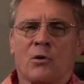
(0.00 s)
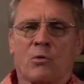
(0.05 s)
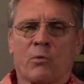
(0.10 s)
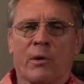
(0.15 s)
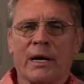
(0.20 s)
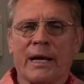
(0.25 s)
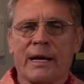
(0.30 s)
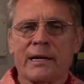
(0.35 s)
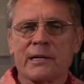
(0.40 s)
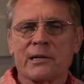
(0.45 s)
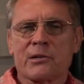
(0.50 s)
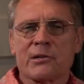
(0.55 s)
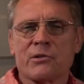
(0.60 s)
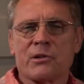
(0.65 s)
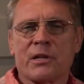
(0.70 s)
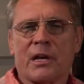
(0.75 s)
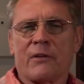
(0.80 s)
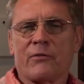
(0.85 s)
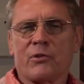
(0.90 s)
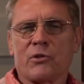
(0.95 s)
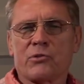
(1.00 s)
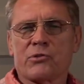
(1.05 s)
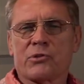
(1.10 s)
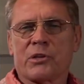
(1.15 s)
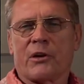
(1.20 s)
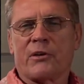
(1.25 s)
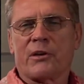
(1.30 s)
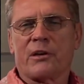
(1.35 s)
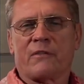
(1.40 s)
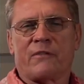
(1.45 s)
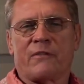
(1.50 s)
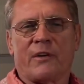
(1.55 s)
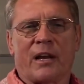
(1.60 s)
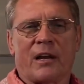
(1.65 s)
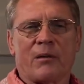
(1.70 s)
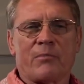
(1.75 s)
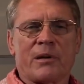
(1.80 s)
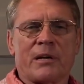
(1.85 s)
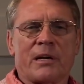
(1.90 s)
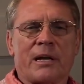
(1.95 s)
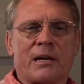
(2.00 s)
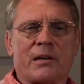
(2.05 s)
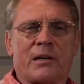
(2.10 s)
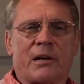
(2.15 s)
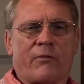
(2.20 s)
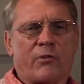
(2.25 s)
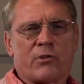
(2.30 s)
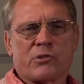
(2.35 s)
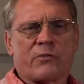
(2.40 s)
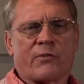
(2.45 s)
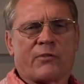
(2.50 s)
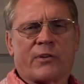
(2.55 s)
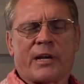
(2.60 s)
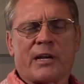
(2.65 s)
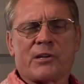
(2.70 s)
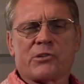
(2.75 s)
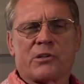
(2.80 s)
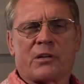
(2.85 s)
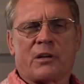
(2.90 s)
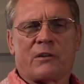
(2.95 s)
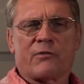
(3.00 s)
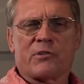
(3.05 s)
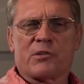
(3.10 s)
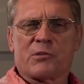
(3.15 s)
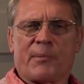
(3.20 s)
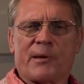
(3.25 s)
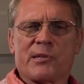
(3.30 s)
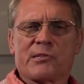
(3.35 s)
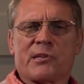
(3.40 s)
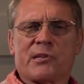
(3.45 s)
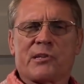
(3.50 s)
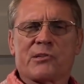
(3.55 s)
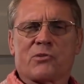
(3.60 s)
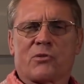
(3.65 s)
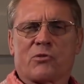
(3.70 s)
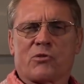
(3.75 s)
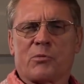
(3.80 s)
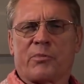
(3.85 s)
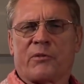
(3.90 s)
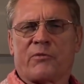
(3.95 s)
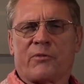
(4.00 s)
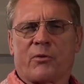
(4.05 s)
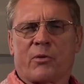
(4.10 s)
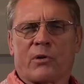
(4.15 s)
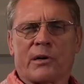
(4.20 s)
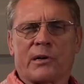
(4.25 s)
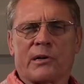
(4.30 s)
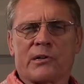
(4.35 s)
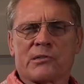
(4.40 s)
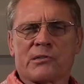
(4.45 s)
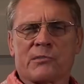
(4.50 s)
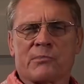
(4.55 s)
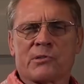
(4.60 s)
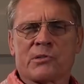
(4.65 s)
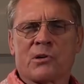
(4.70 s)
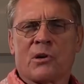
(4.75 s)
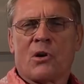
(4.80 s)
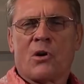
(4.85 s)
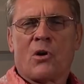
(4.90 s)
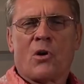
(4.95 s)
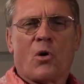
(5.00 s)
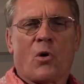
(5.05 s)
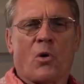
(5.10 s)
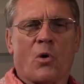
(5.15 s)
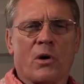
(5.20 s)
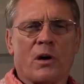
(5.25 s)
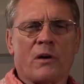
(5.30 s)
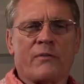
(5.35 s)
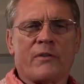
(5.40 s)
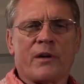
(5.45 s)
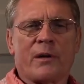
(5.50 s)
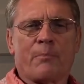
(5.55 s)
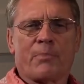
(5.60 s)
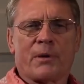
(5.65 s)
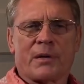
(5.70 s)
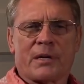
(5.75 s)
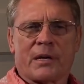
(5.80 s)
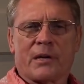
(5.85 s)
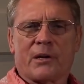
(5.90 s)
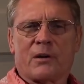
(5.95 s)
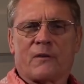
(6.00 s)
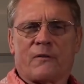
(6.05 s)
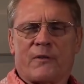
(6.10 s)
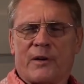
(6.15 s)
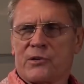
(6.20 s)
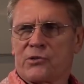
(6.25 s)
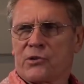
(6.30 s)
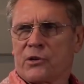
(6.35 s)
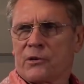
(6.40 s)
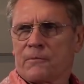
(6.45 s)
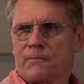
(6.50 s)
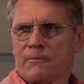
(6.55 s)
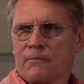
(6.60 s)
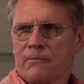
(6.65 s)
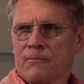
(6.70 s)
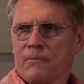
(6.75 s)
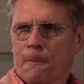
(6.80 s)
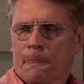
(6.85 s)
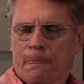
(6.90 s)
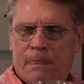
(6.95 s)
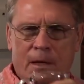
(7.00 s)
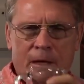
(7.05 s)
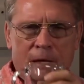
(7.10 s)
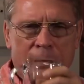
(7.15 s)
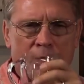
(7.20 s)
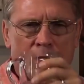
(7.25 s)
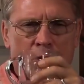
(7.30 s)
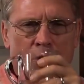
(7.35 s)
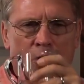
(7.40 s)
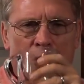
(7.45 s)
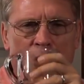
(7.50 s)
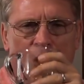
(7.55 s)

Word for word: relating to the evolutionary development and diversification of a species or group of organisms or of a particular feature. Okay?